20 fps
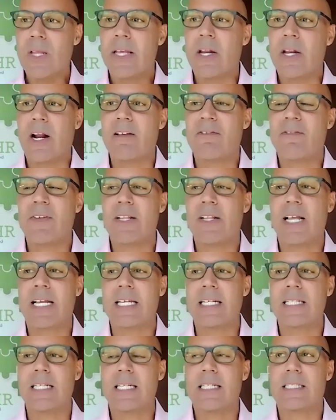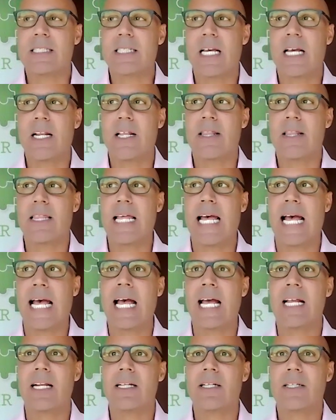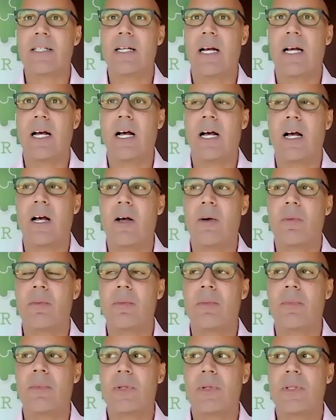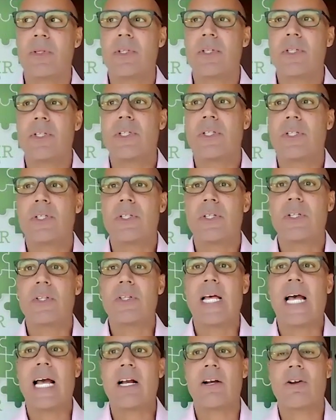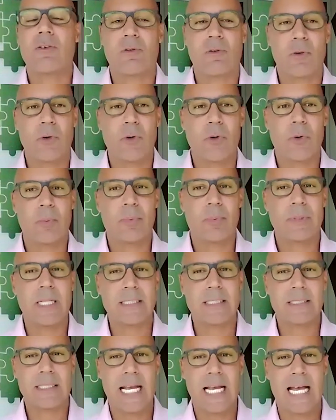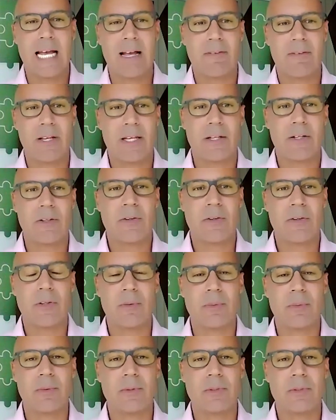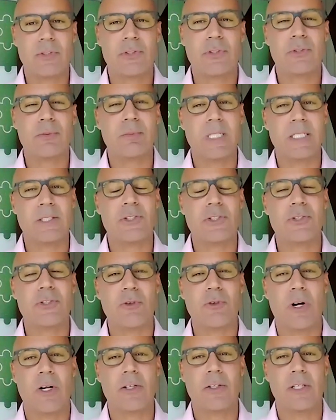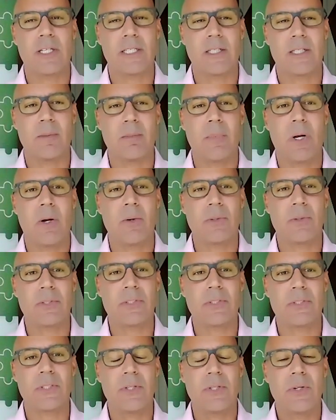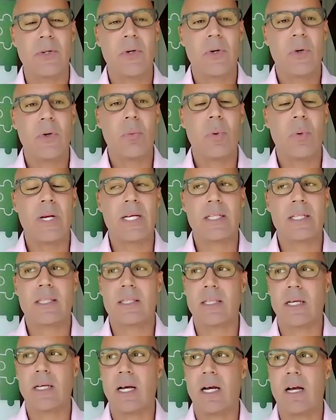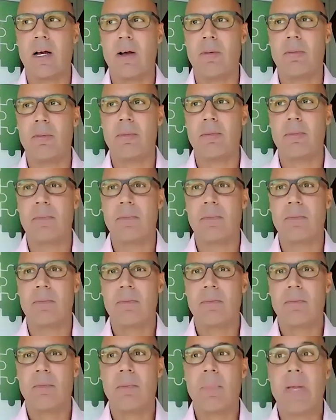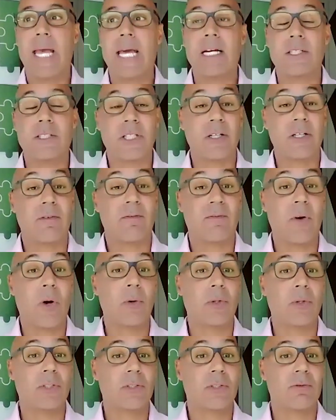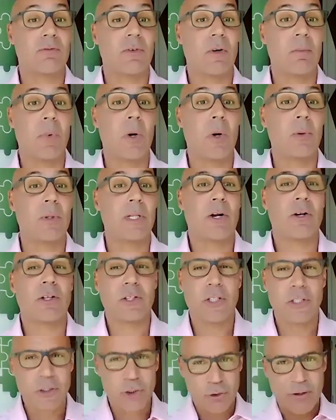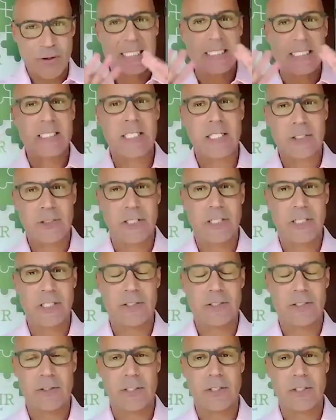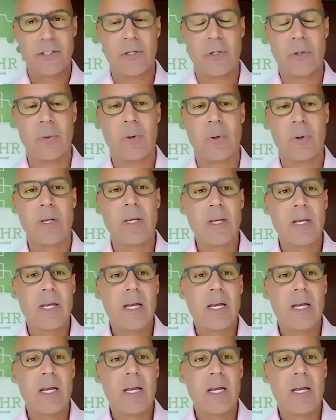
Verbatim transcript: you know, I feel like it, it's kind of that um, that group that's having the the struggling the most with um, managing folks remotely or the transition to the new